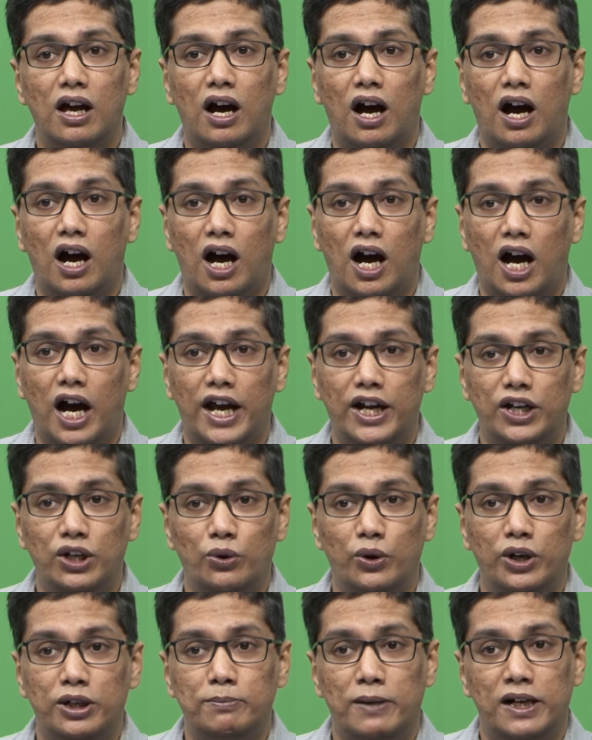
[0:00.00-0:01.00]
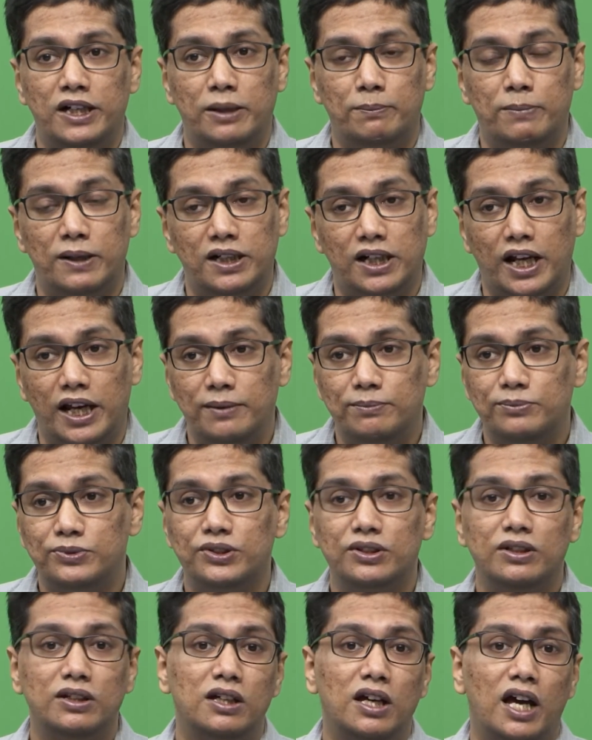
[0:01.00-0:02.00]
uh, I do it multiple
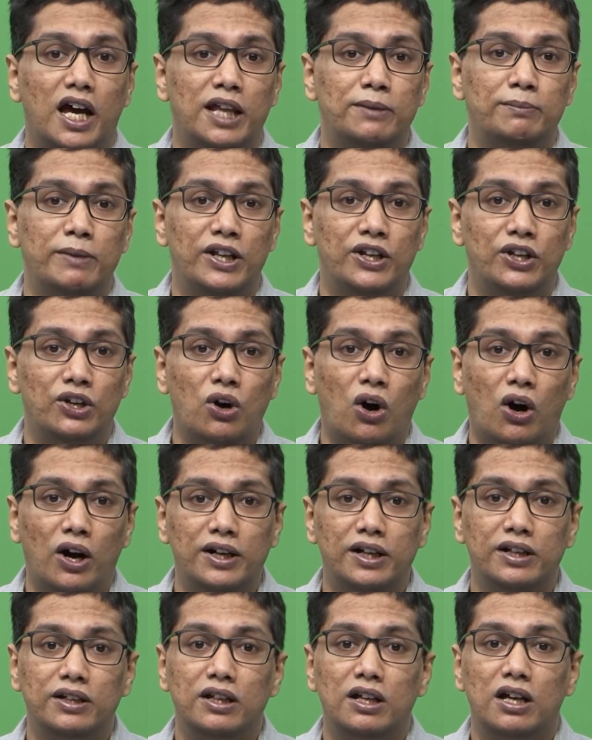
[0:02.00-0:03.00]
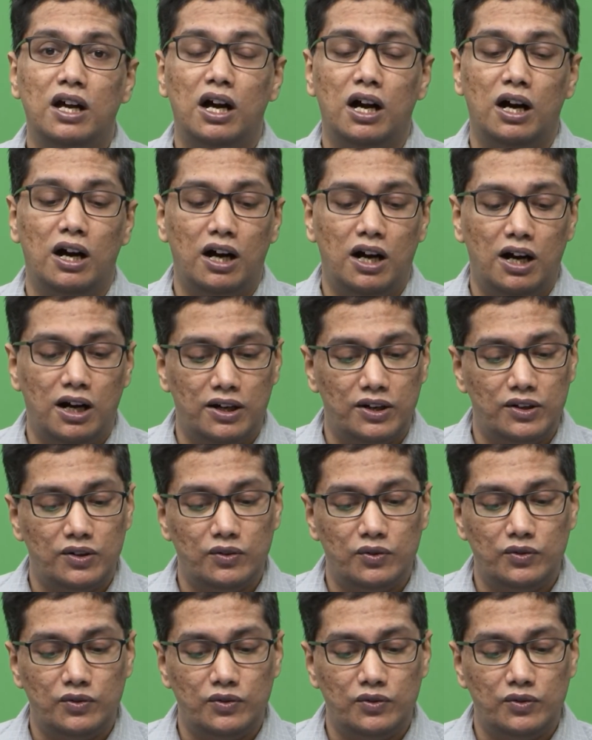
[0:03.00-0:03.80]
times and may record uh,